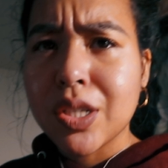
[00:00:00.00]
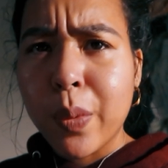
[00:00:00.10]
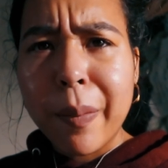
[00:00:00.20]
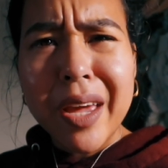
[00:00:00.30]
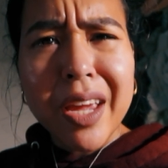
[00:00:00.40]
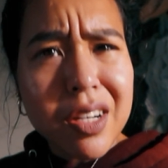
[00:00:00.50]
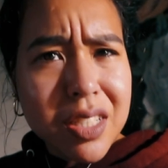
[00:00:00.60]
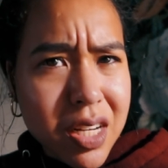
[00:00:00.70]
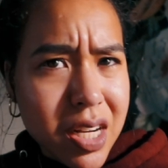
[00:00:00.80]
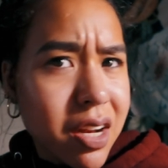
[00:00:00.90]
should wet my hair
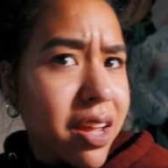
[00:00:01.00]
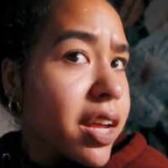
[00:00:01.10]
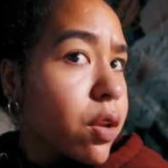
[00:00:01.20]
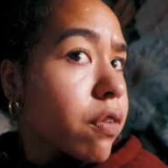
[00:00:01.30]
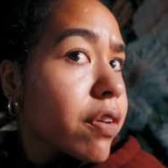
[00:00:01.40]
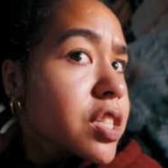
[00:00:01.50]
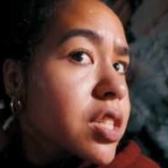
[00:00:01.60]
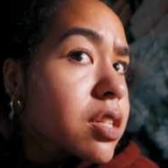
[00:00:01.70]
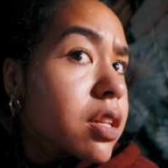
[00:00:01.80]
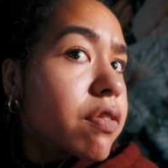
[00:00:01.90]
tonight or if I
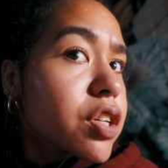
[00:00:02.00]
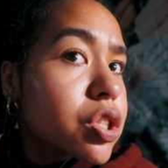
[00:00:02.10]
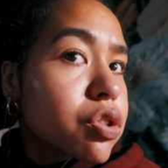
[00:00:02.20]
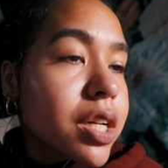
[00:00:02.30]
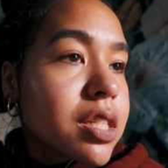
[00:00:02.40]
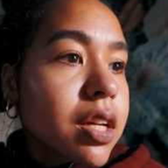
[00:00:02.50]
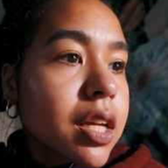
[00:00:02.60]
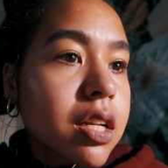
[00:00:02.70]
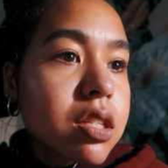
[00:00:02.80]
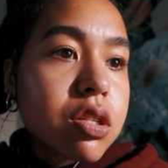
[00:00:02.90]
should just leave it straight till
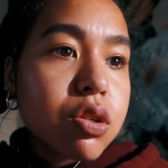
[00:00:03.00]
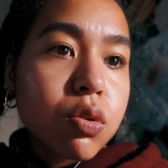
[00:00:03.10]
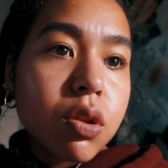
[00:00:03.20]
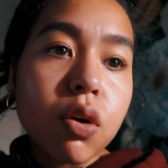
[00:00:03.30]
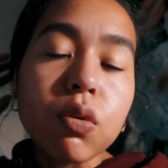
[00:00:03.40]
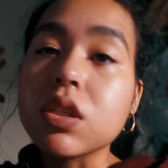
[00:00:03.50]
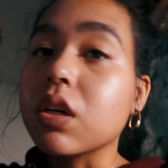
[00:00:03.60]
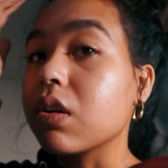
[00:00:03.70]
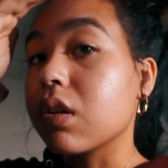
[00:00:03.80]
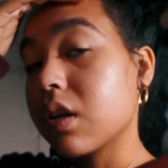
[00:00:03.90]
I get to the
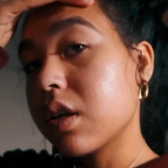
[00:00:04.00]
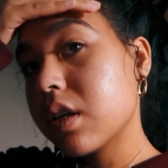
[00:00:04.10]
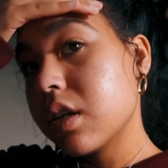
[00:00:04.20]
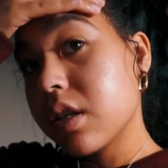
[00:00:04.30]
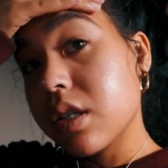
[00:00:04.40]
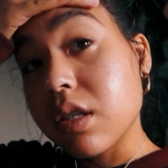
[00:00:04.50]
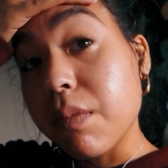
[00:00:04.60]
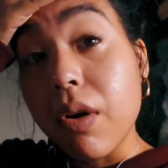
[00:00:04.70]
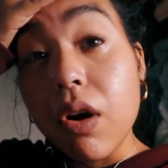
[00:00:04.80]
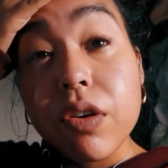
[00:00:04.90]
hotel
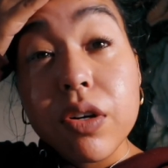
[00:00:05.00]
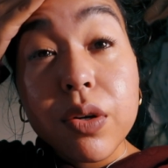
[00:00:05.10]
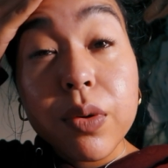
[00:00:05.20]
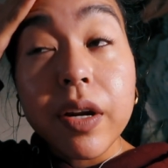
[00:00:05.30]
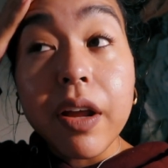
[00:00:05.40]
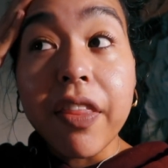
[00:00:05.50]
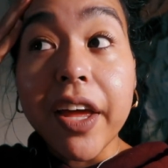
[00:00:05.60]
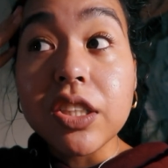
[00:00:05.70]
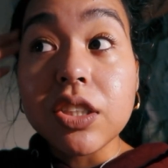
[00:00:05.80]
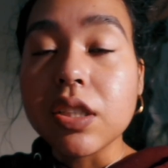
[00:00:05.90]
tomorrow and
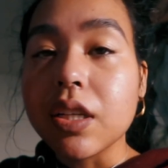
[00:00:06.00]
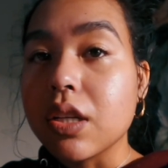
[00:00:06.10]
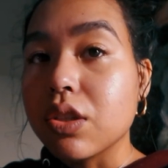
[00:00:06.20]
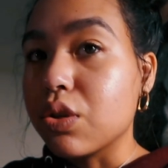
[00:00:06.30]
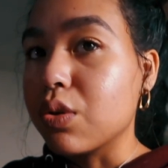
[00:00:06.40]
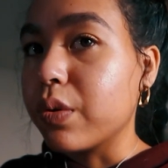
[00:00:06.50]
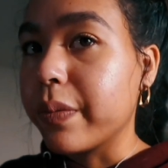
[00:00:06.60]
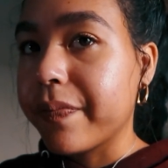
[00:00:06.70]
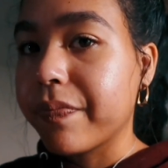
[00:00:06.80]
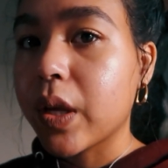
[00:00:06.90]
then just like
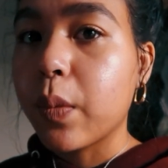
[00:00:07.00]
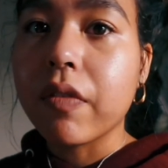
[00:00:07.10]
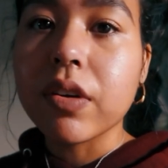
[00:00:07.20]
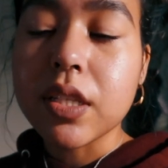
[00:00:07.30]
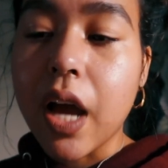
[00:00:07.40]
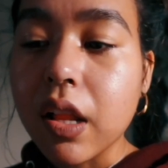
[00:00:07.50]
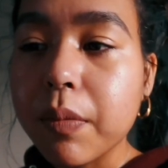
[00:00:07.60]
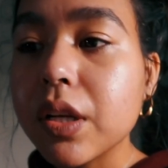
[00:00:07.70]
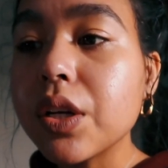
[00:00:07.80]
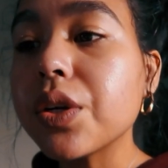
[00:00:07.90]
do whatever style
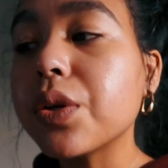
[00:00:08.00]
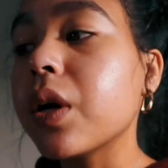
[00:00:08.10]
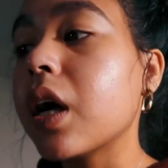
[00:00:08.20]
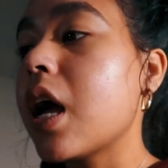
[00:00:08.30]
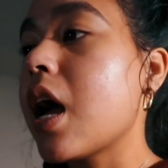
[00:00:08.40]
I'm gonna do.